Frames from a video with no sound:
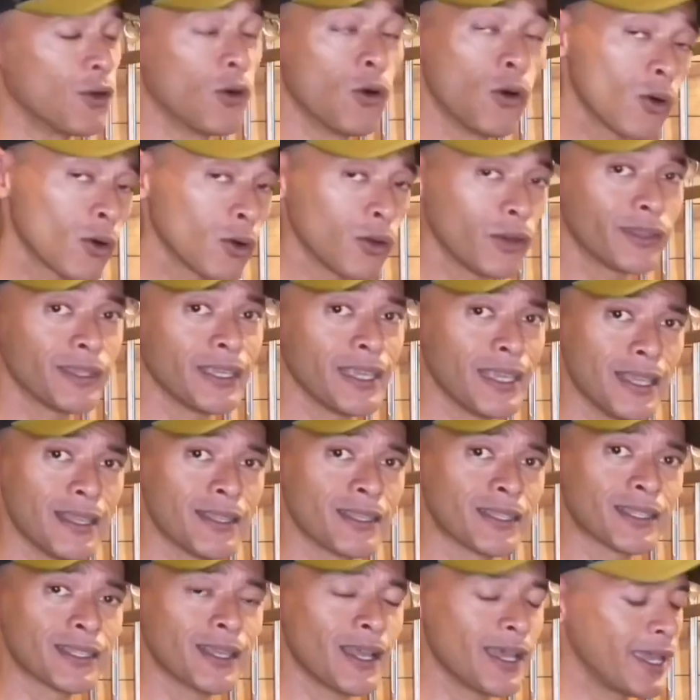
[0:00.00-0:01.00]
or on the
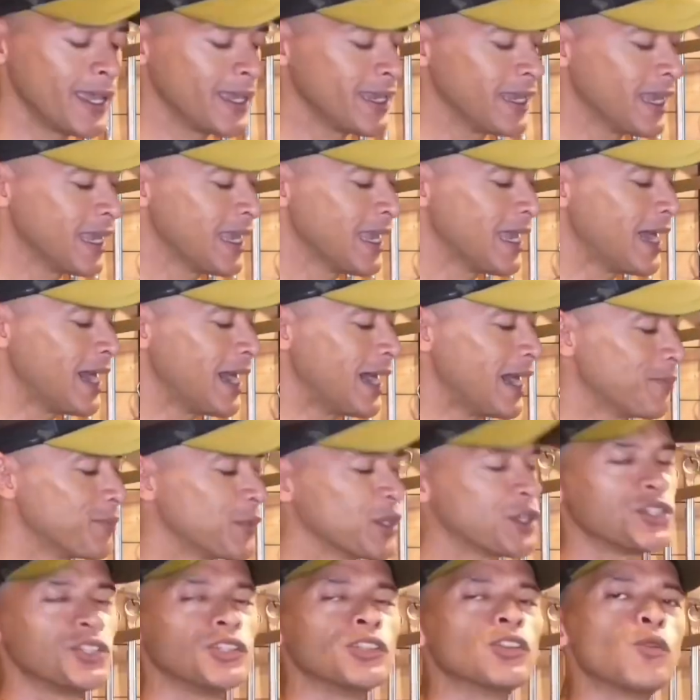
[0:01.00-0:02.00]
inside
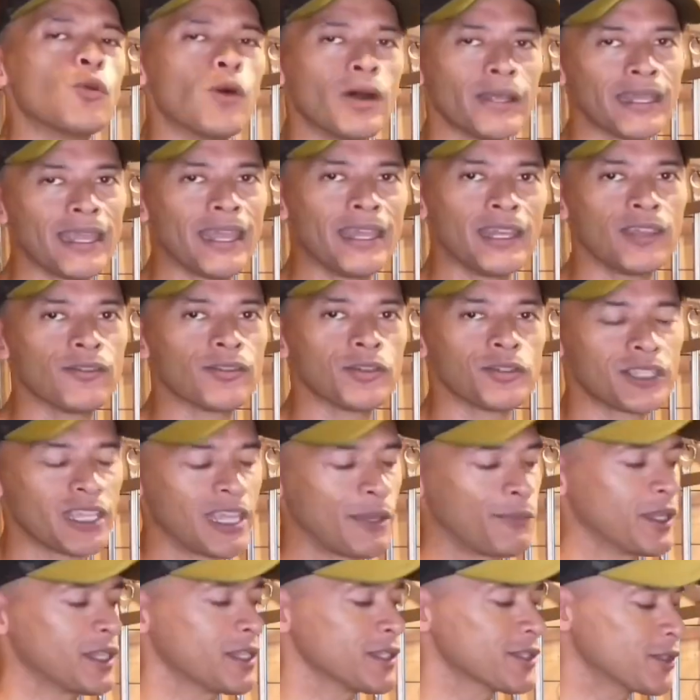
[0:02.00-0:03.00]
because you don't want any of those
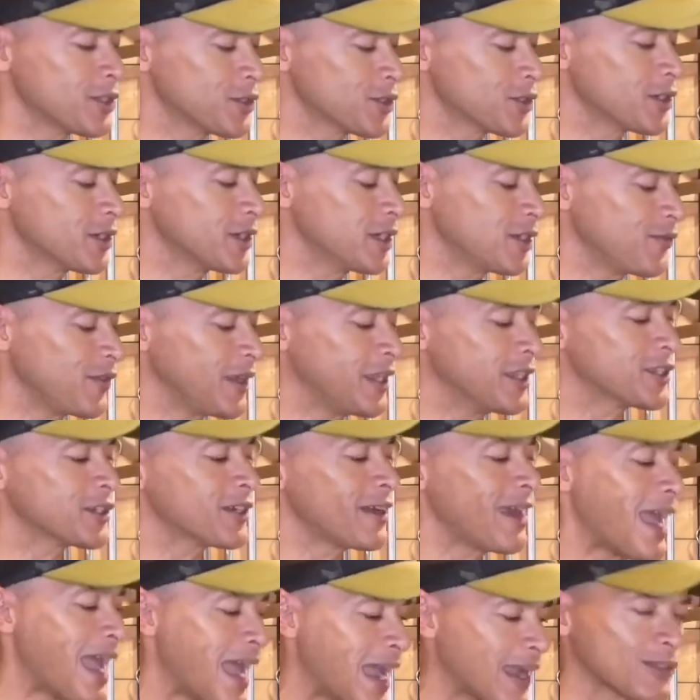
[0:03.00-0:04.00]
chemicals to sort of
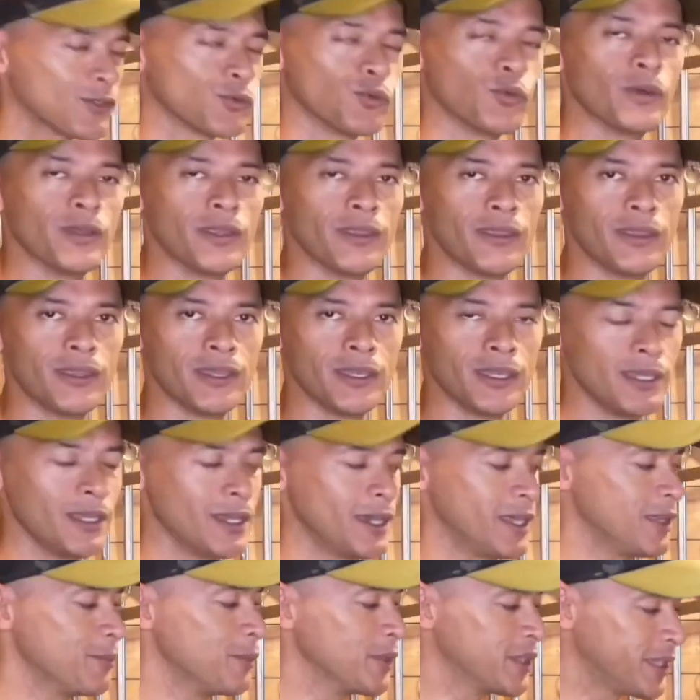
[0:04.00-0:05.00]
interact with
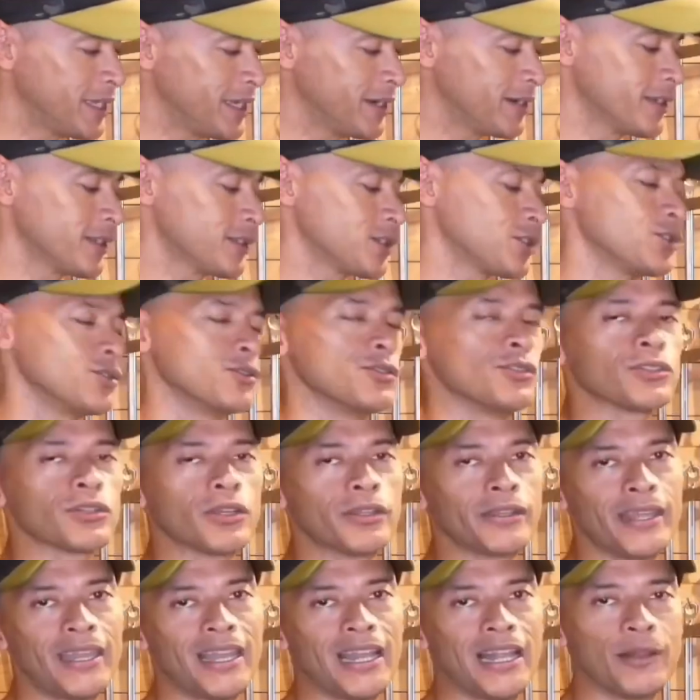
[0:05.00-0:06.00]
the materials used
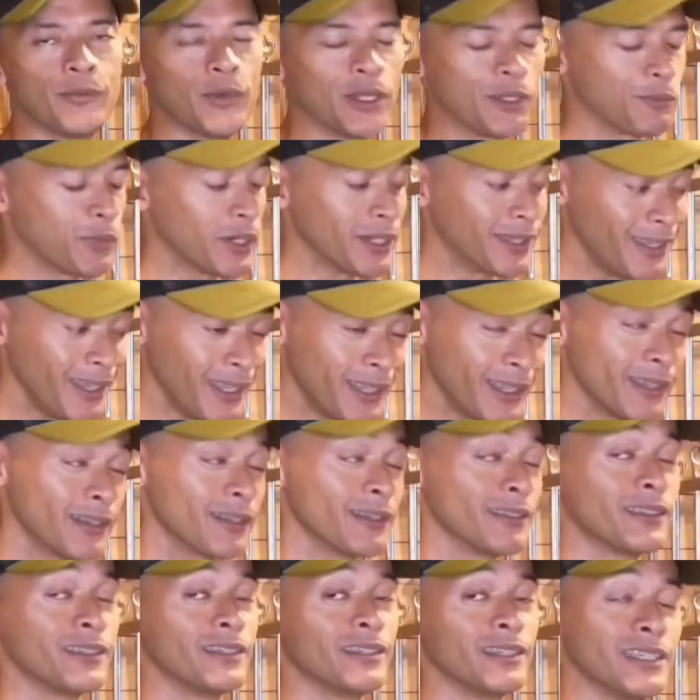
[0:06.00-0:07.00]
on the helmet,
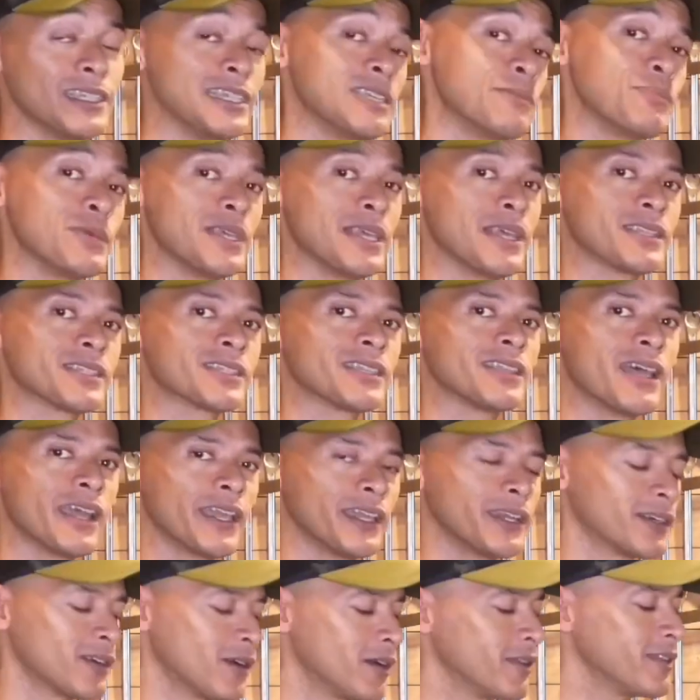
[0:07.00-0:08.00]
particularly the EPS
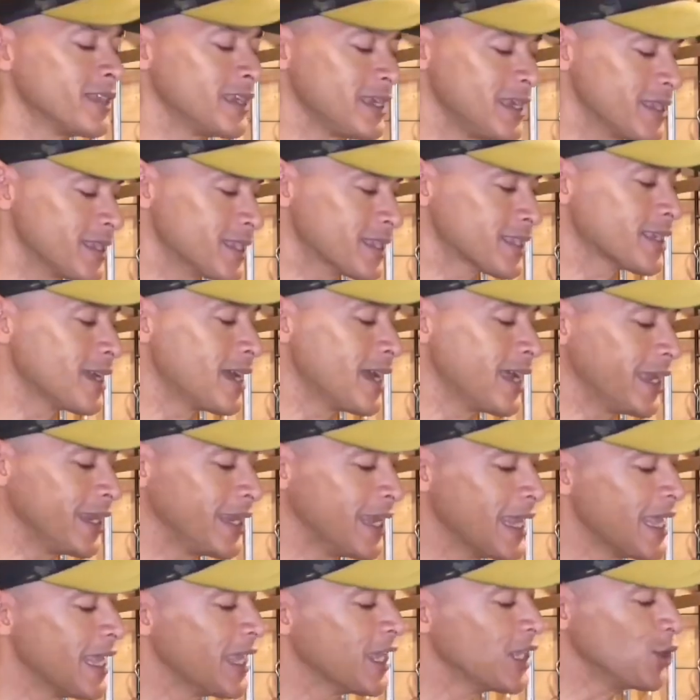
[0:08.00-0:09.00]
liner on the inside.
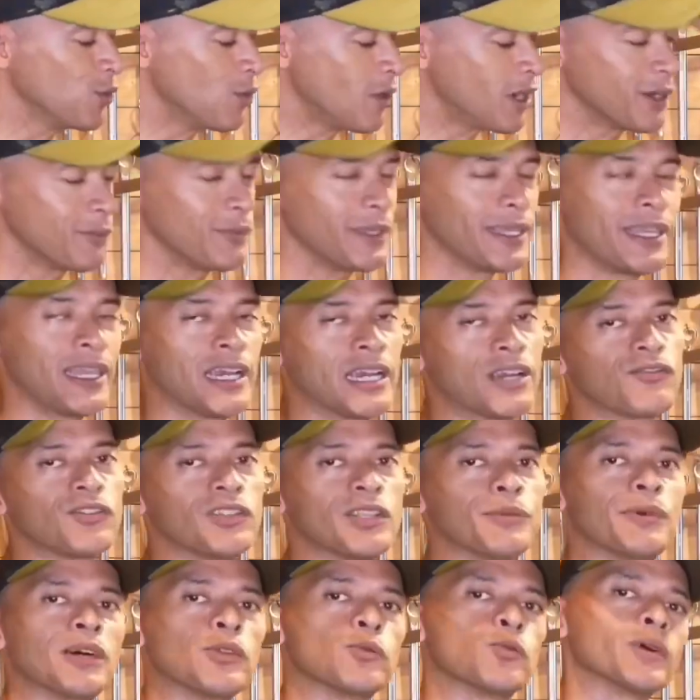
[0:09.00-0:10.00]
You want to be
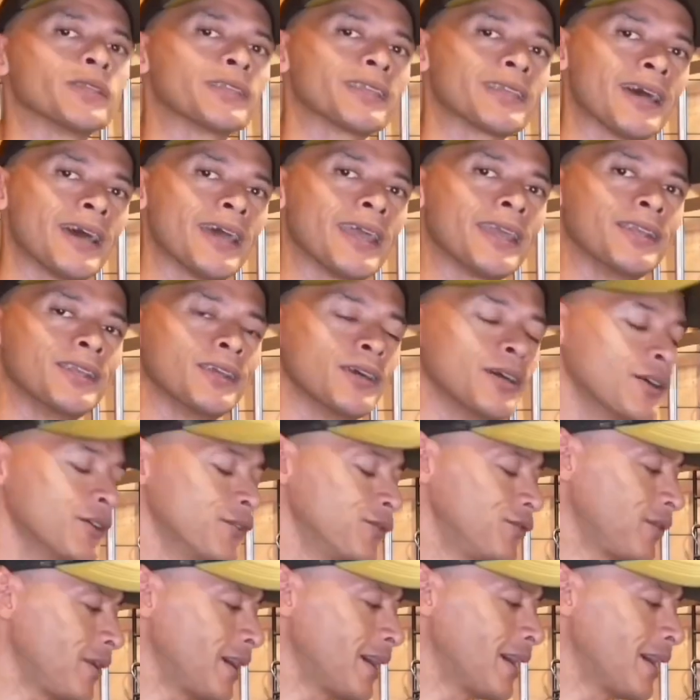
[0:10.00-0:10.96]
careful about what kind of